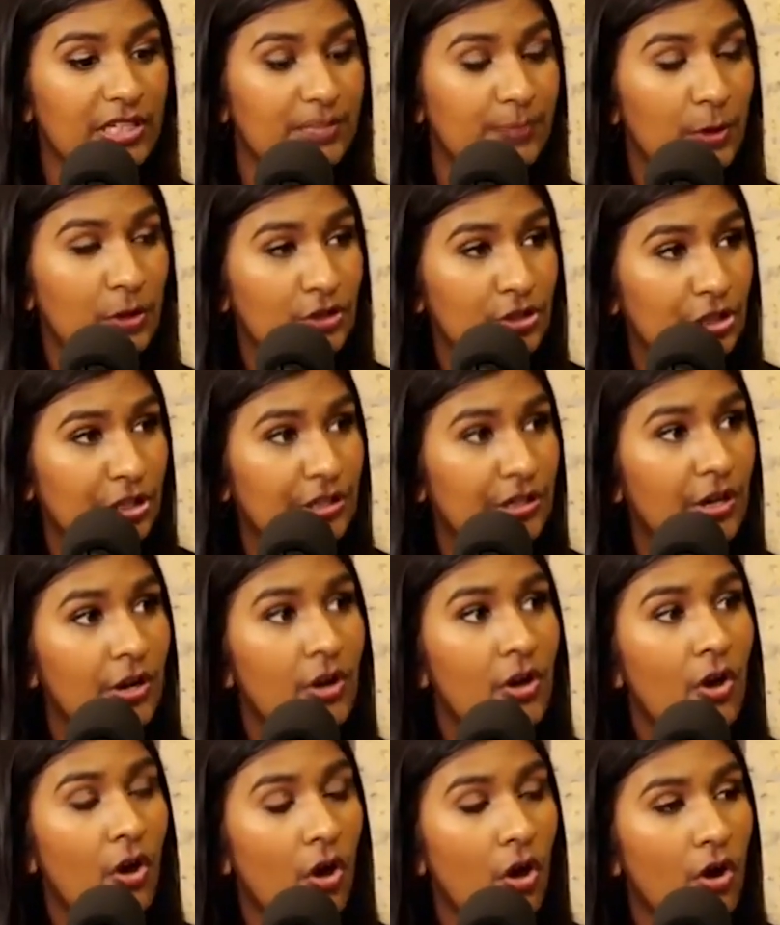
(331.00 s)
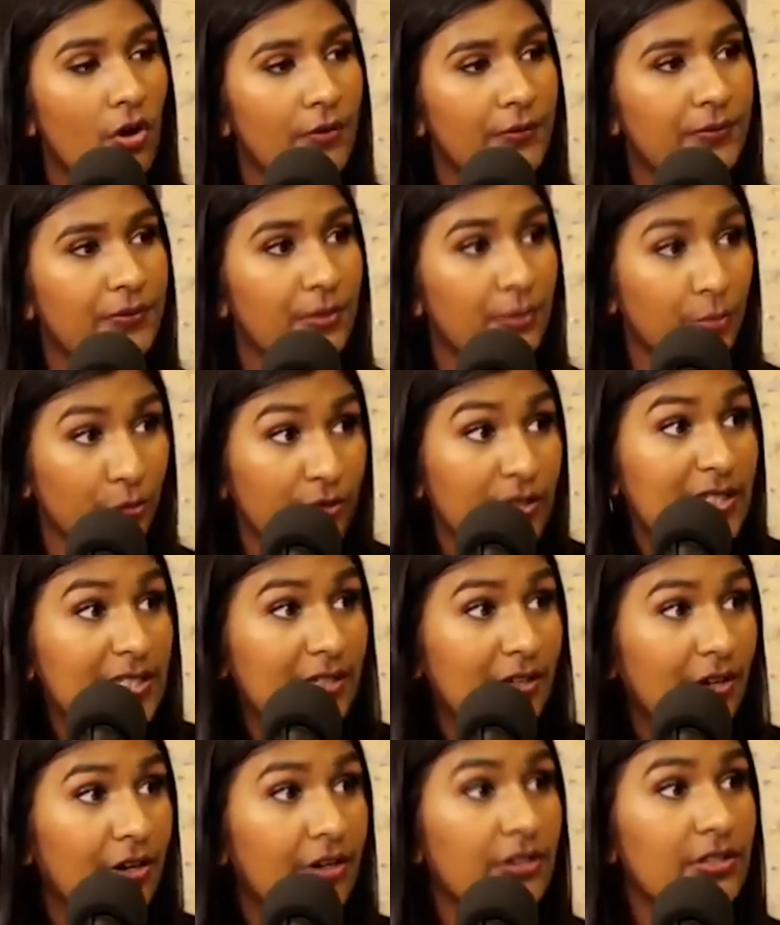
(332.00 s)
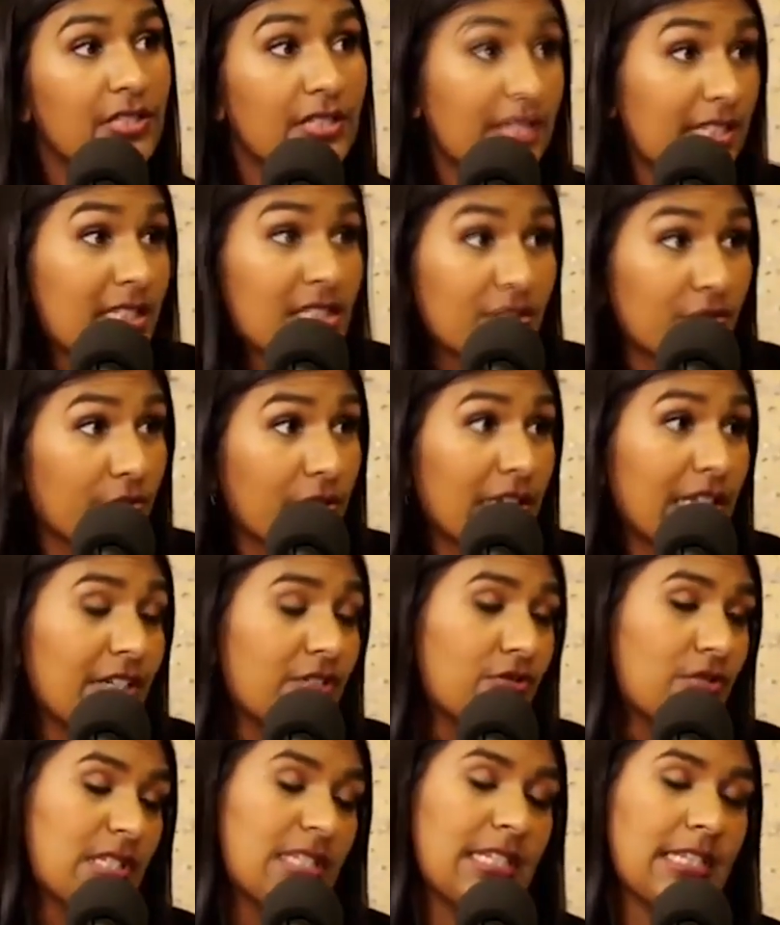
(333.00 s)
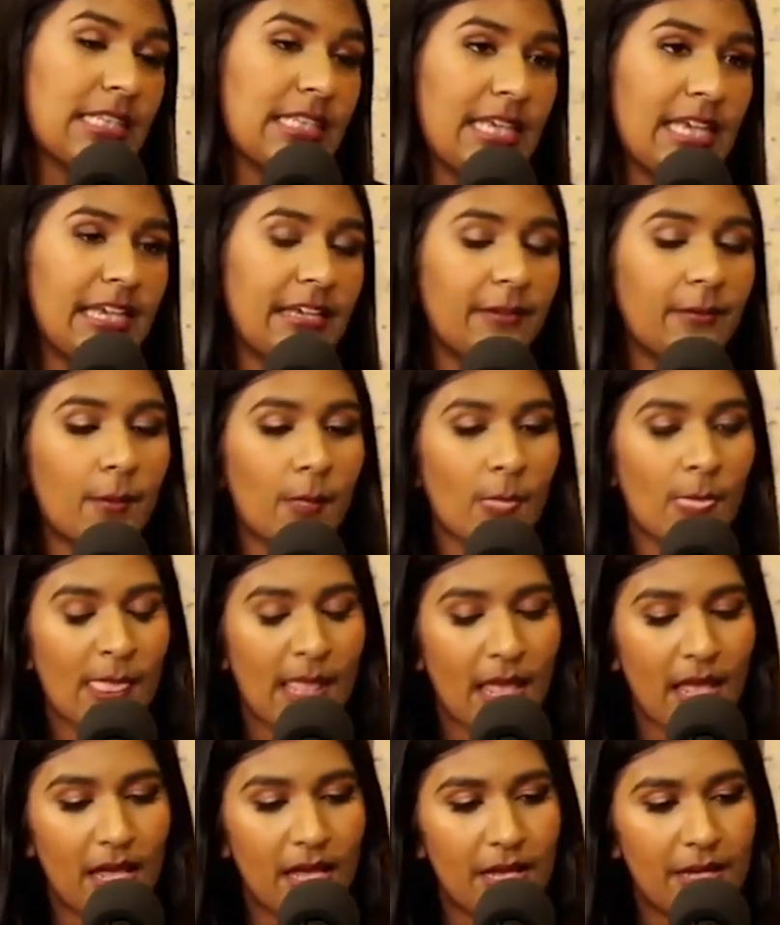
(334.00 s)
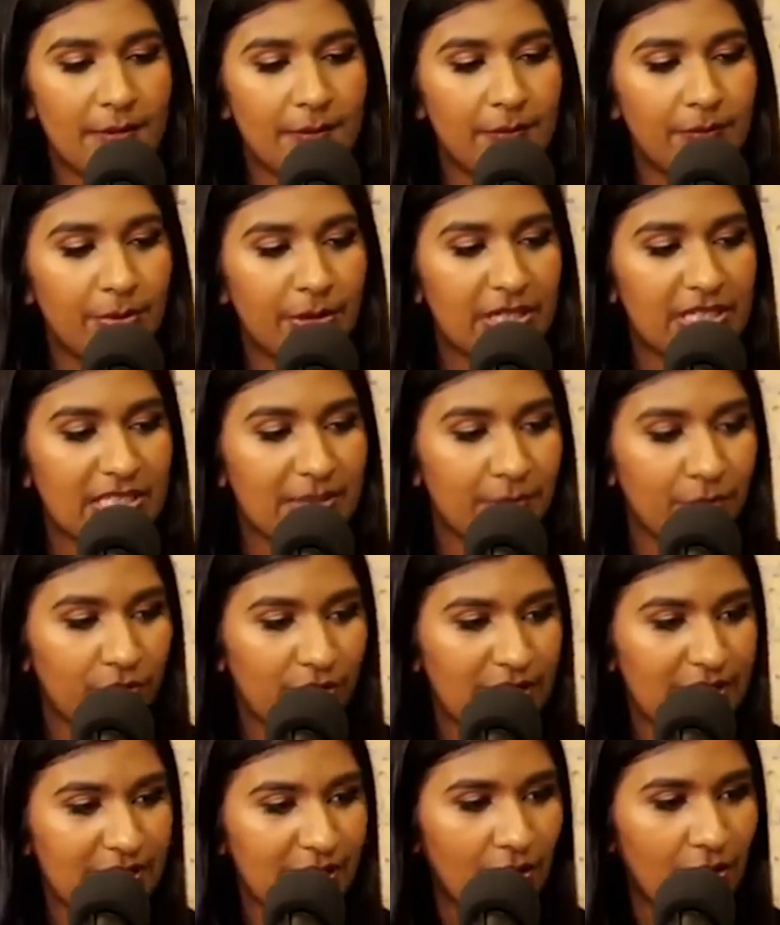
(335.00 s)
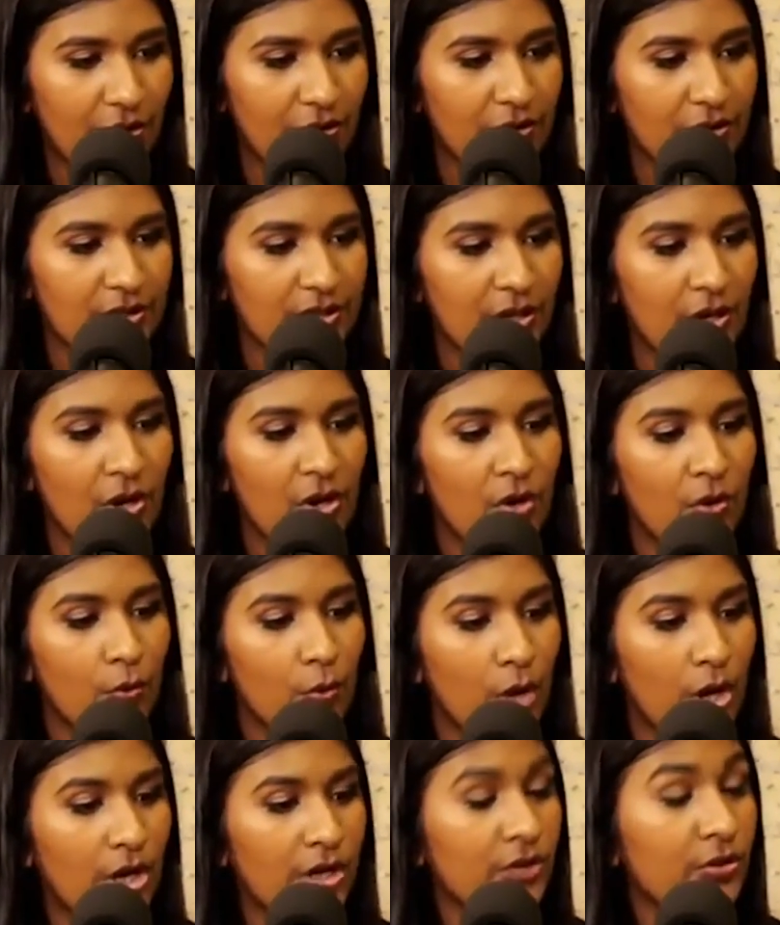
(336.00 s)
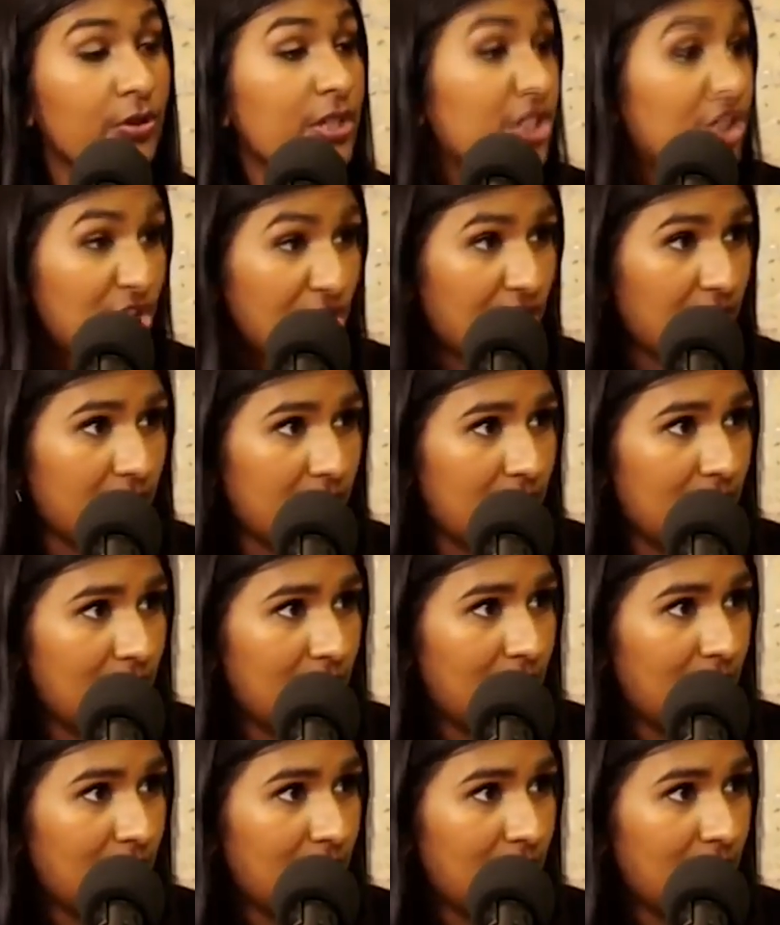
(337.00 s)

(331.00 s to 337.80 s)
the expulsion of the Moriscos. And this is a really interesting thing, because the Moriscos were Christian.